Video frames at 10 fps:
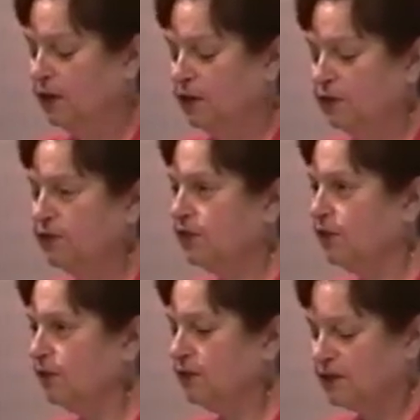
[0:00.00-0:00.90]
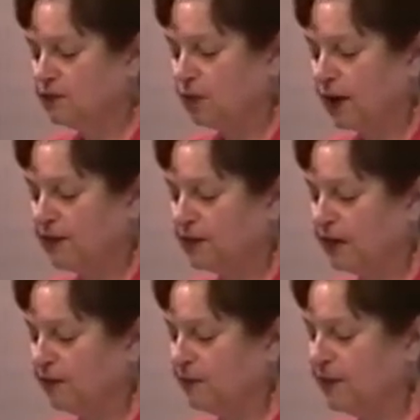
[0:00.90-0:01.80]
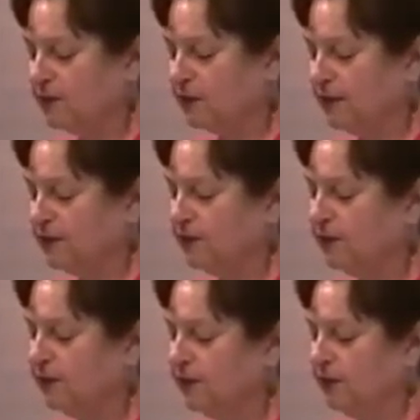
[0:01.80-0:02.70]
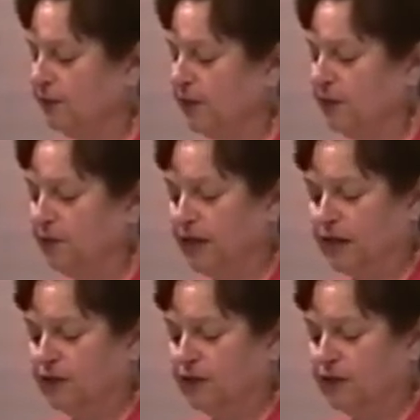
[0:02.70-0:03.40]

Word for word: To secure these rights, governments are instituted among men,